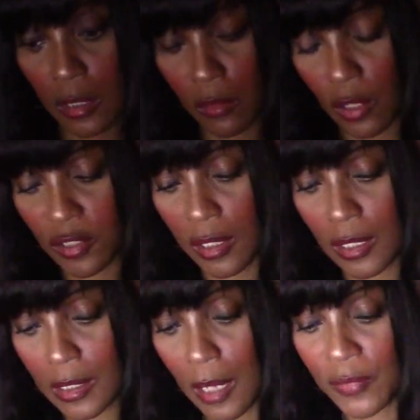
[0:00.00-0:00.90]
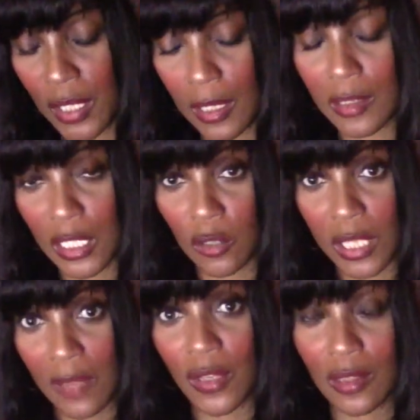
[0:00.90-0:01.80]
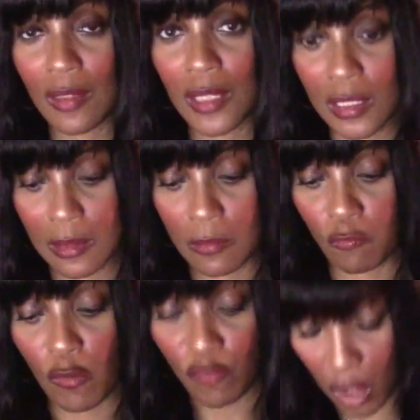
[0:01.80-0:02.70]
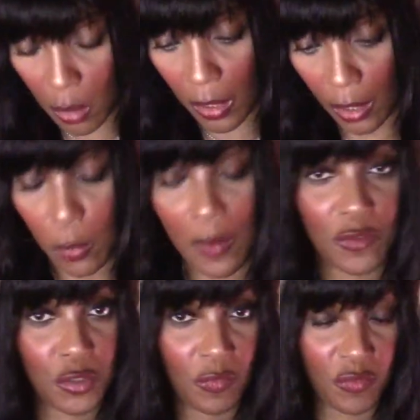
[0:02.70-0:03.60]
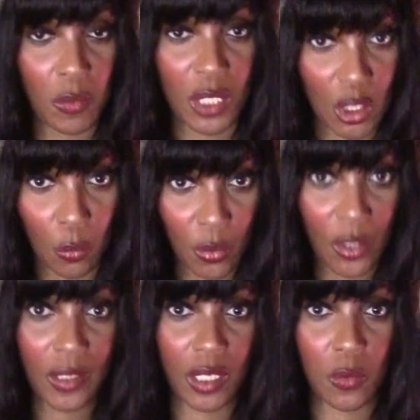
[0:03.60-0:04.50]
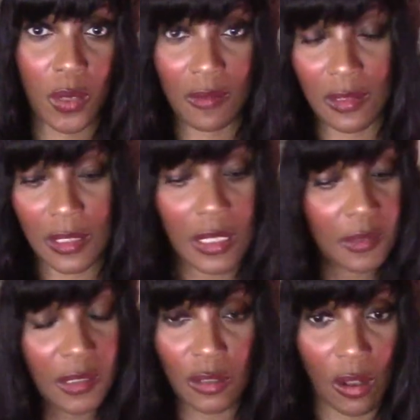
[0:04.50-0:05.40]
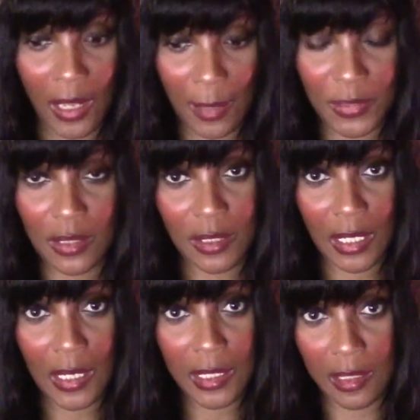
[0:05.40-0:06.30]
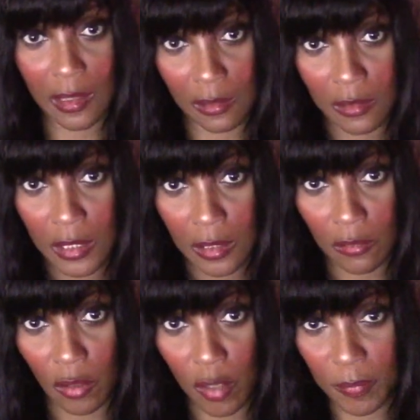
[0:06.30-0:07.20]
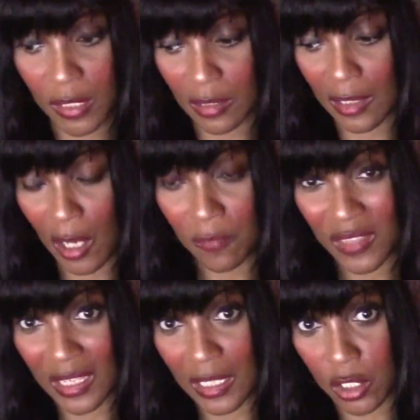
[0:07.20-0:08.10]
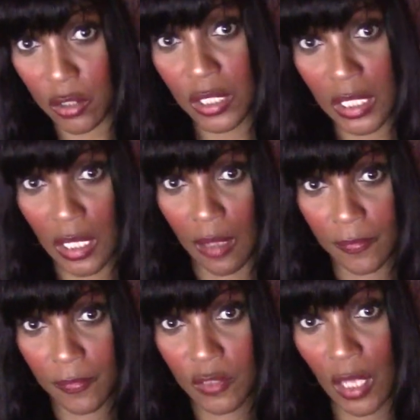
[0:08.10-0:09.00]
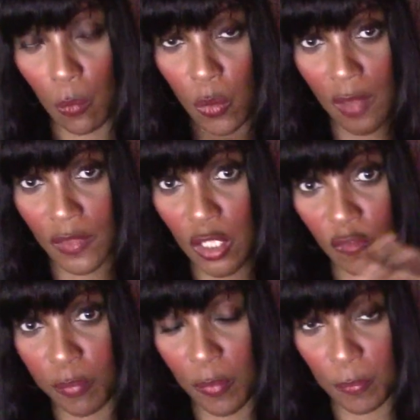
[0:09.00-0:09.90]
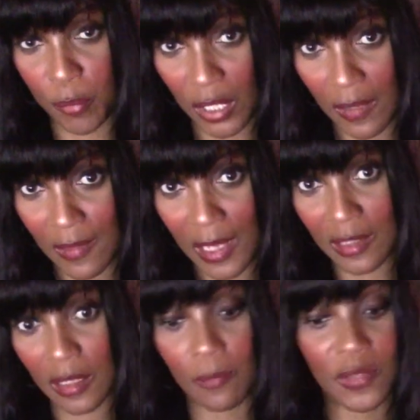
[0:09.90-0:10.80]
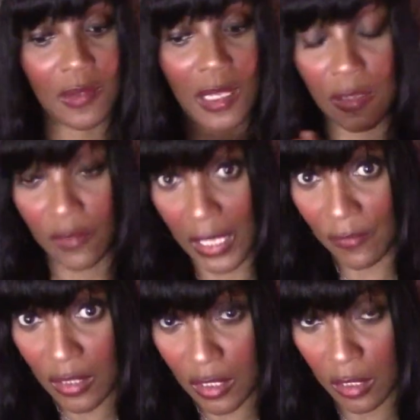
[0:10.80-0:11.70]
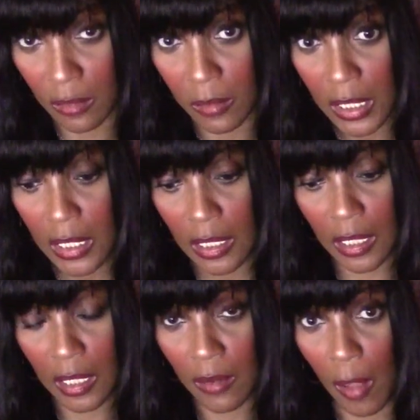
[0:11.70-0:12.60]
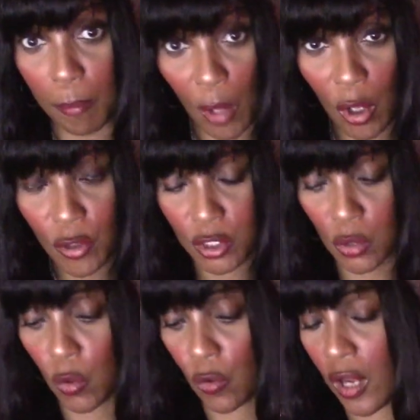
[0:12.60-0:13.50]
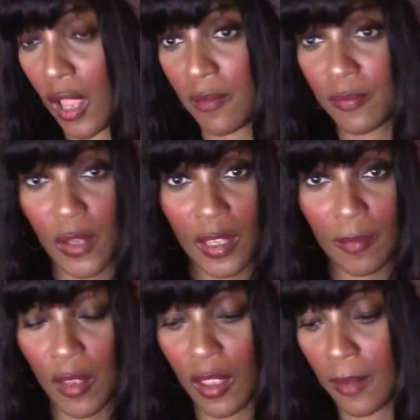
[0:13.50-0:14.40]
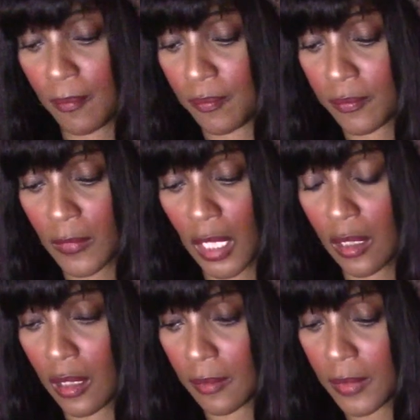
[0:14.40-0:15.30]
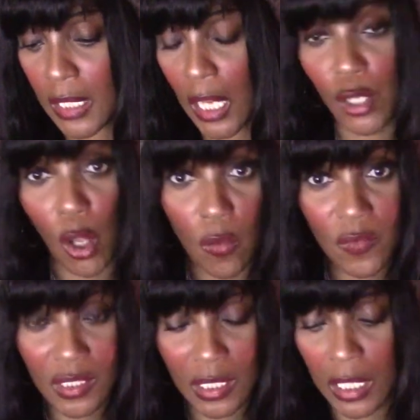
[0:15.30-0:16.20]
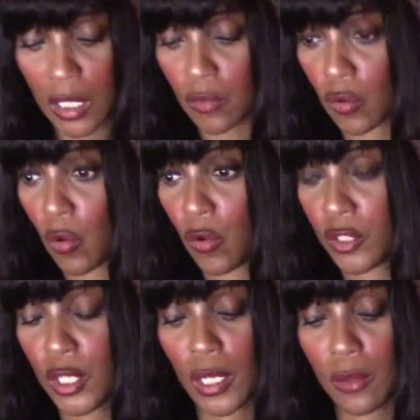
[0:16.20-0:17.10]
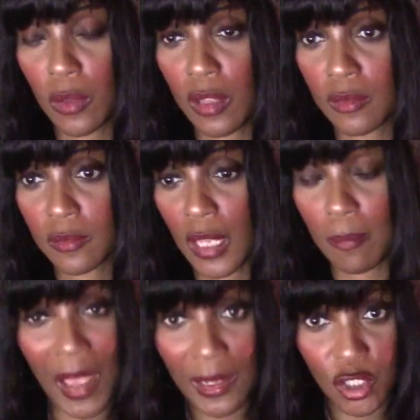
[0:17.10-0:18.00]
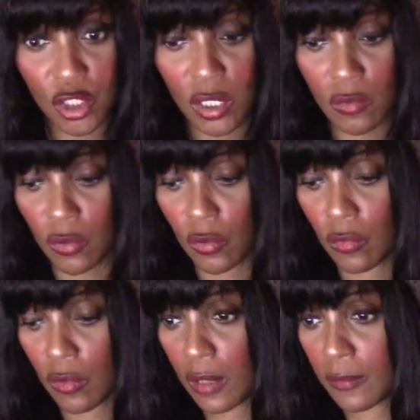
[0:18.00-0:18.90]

All right, so there's something here that you're giving that this reviewer, whoever is reviewing your work, Aquarius, they're not happy to take it, all right, because they don't think it's good enough some work that you've put in there, something that you've given to uh, a boss or a, a, um, a, an overseer or you know a, manager or